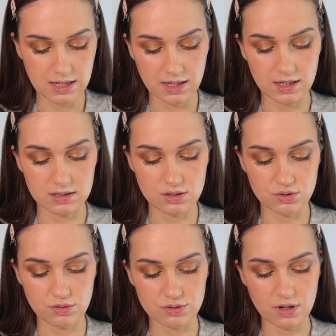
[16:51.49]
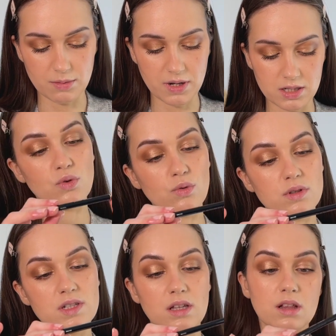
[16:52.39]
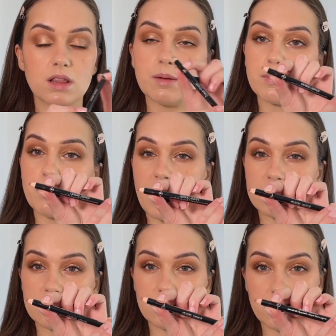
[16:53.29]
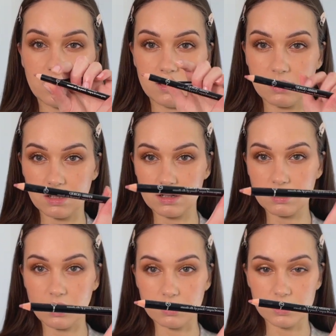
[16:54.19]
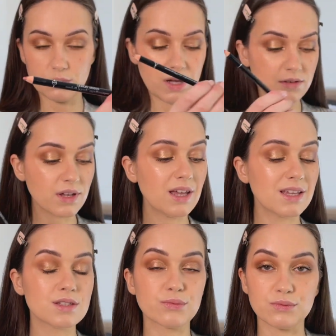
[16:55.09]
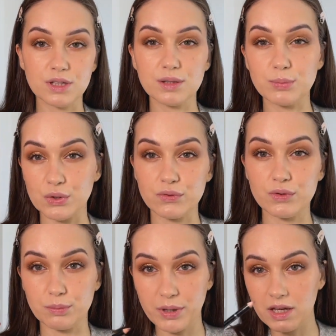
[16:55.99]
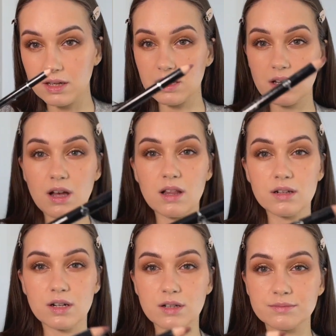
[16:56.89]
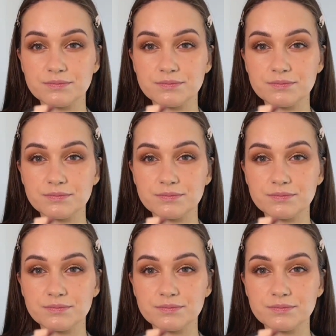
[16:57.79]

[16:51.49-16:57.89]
It's Giorgio Armani Nude Silk Lip Pencil in color 12. It's a really beautiful pink color.